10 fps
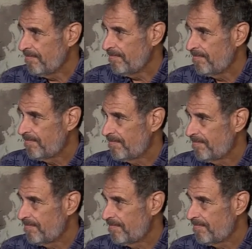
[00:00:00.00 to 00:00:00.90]

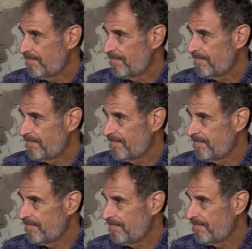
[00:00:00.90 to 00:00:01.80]

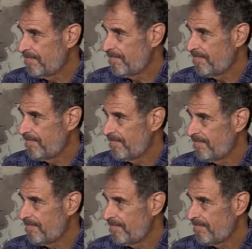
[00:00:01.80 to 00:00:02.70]

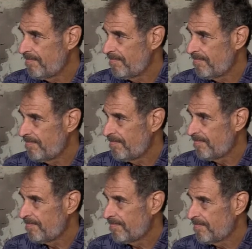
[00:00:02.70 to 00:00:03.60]

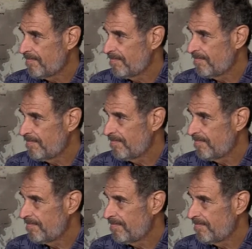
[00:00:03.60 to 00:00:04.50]

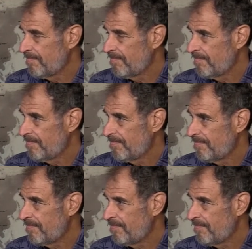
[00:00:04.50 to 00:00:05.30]
(not speaking)